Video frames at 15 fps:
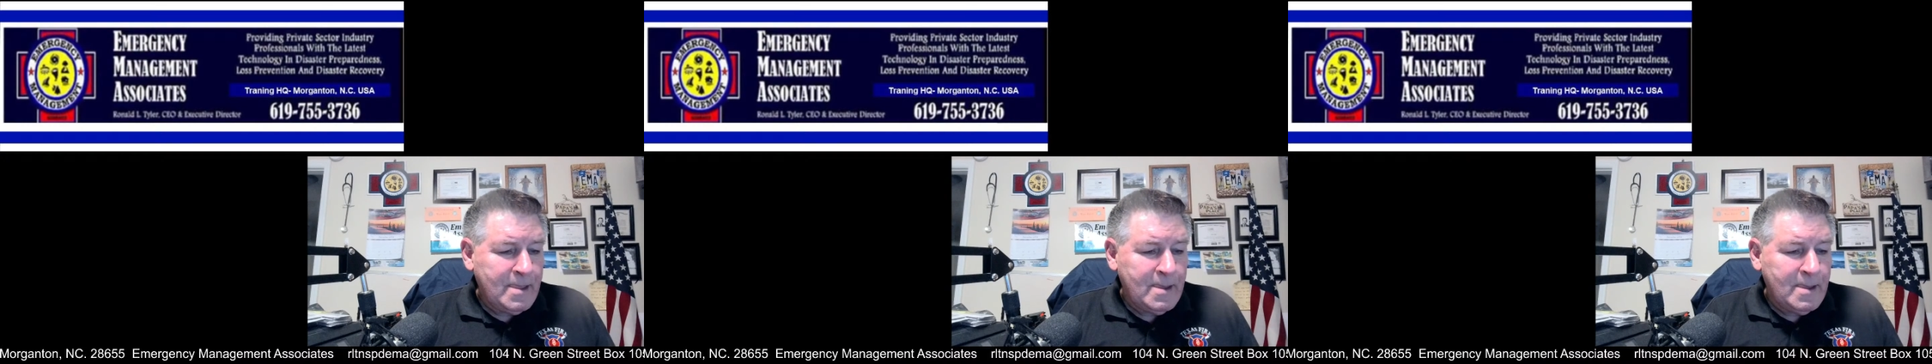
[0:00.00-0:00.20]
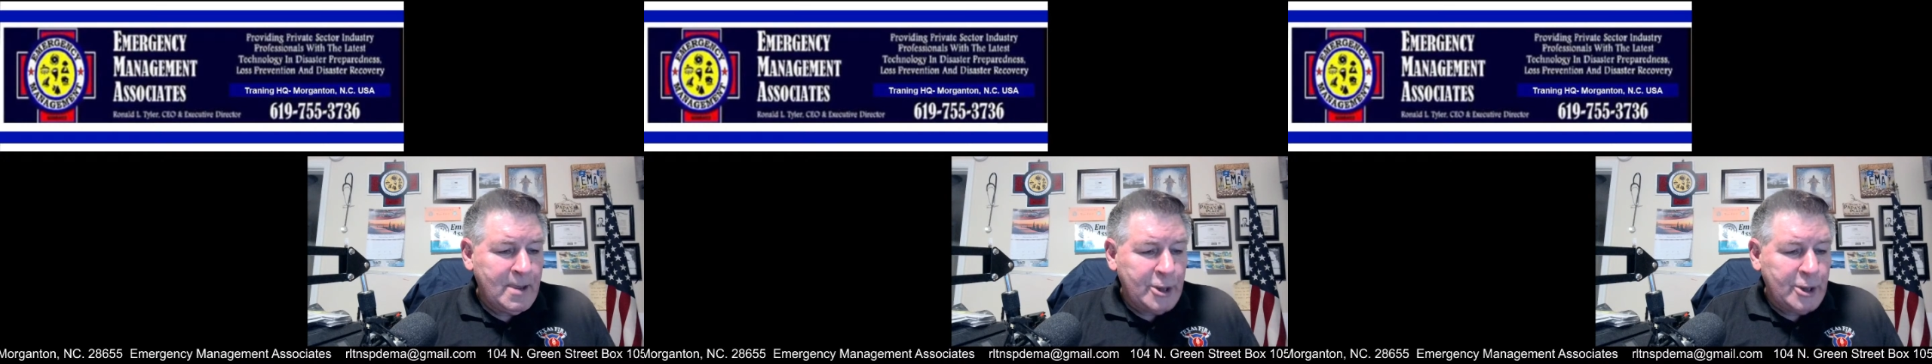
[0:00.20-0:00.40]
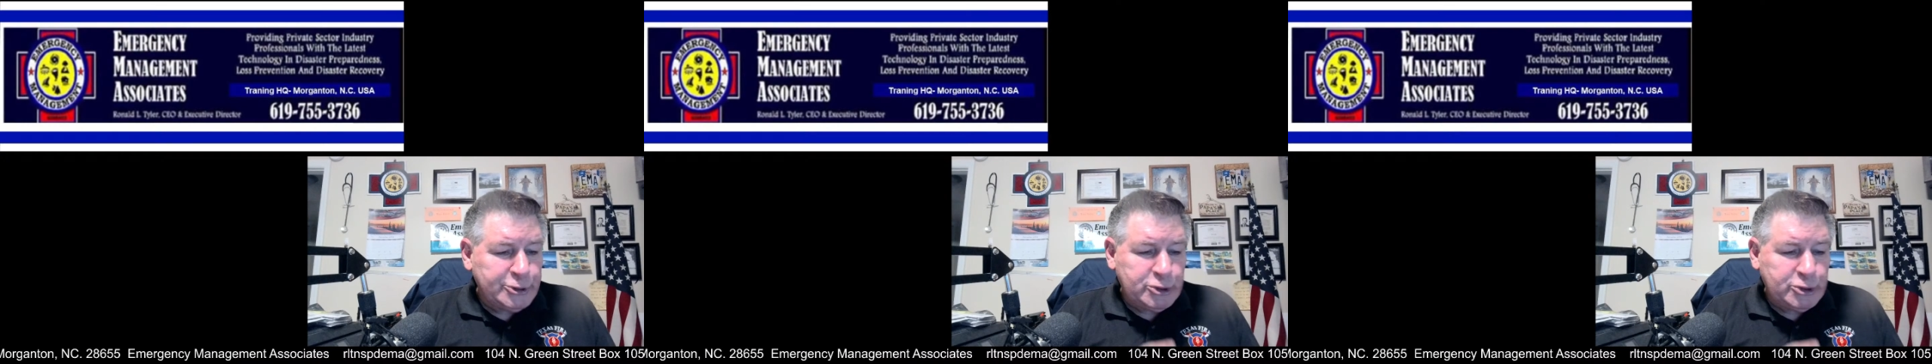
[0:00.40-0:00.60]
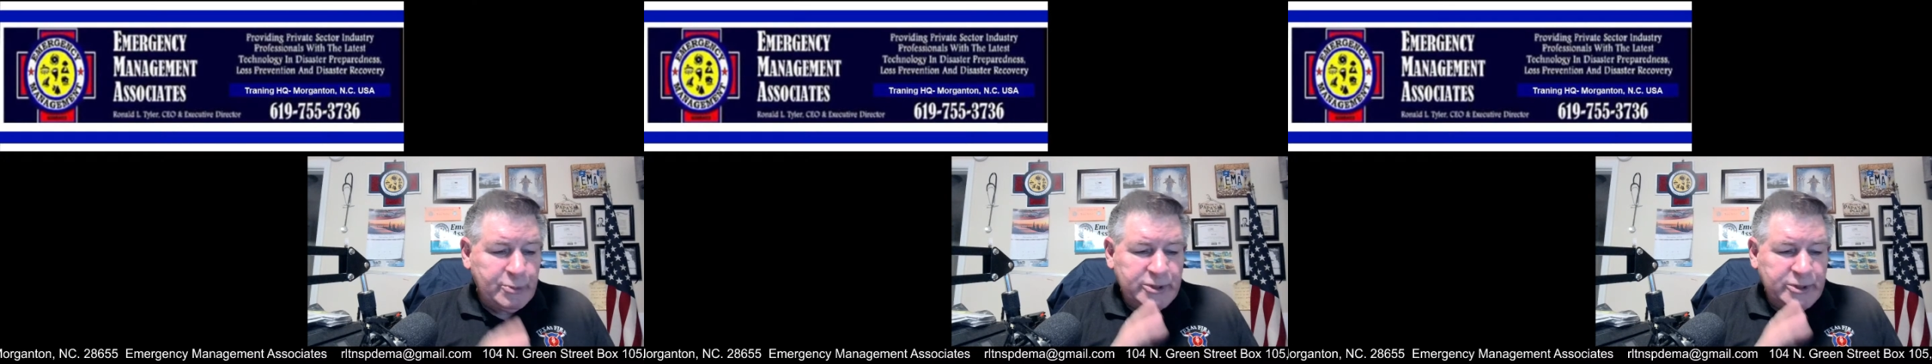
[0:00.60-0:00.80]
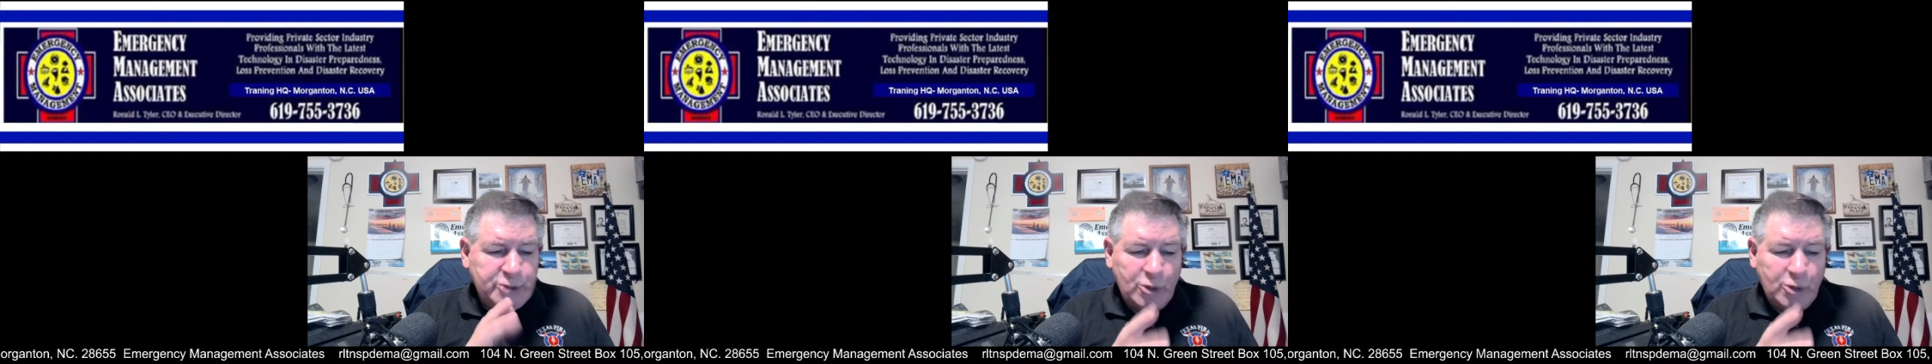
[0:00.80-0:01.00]
Juby
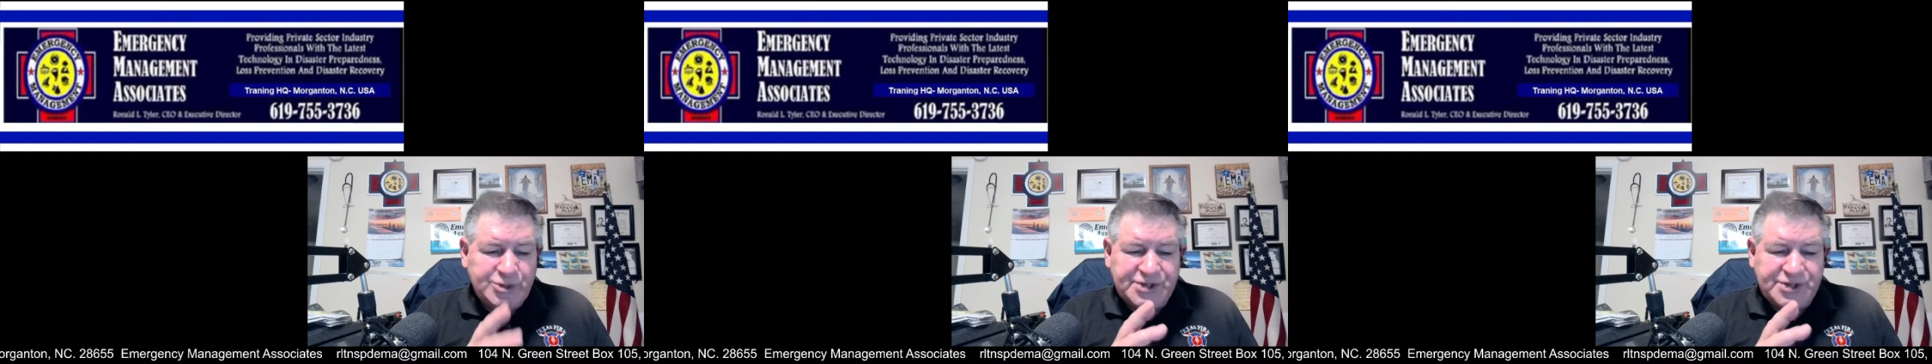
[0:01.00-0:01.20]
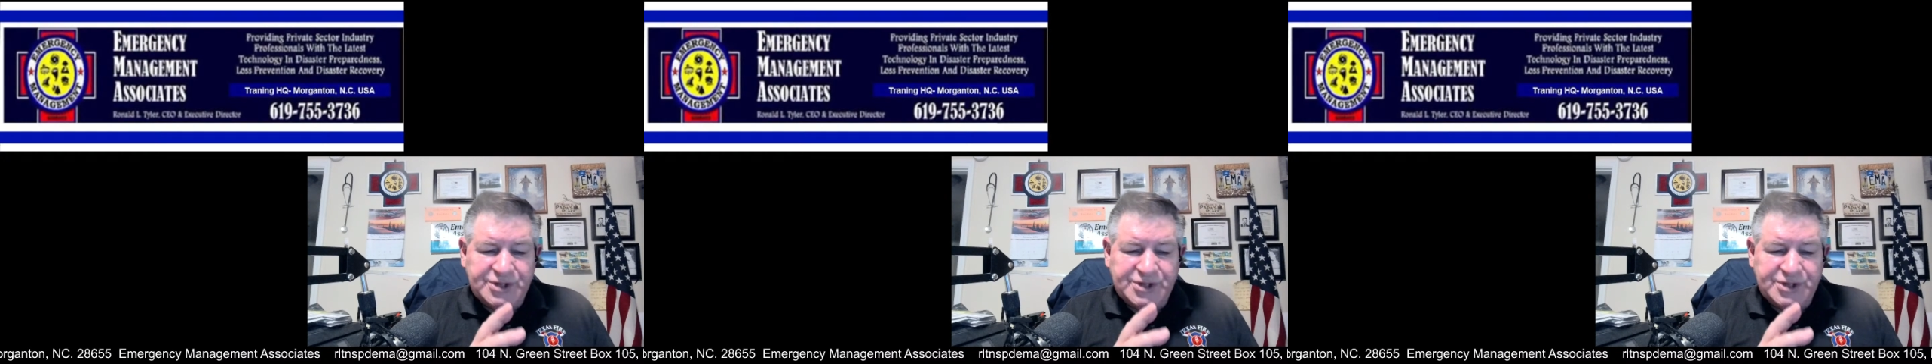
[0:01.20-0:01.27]
Joe says